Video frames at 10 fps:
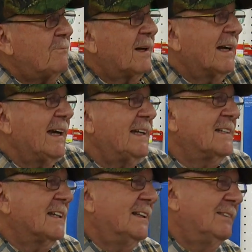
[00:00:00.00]

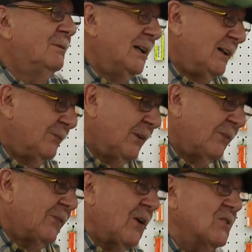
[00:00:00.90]
plans, well, for the
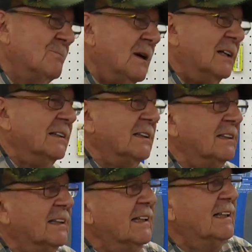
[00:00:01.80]
first month,
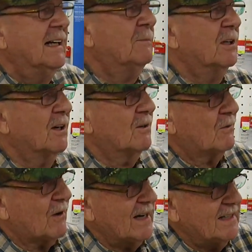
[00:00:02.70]
I'm gonna go
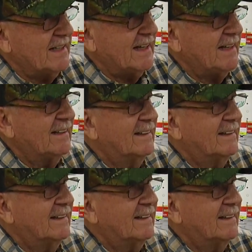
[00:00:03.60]
crazy.